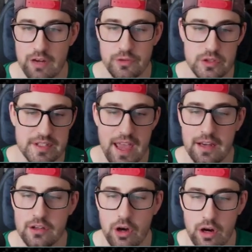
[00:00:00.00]
If there's
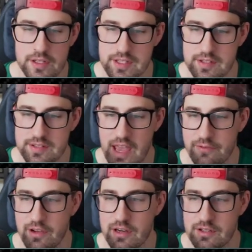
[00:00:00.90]
10 cards in the
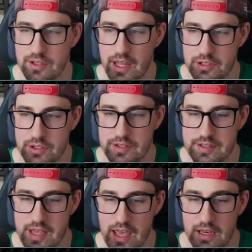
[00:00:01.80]
Sapphire Selection
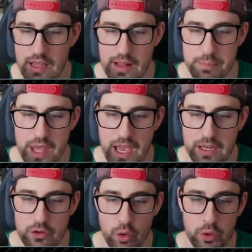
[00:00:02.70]
set
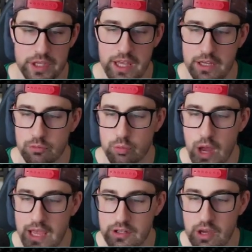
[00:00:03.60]
and you're only getting
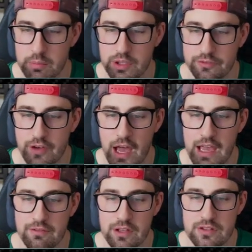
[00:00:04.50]
red numbered to
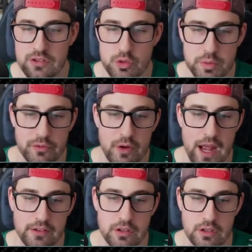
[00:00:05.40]
5 and
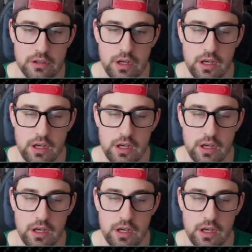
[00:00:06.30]
Superfractor,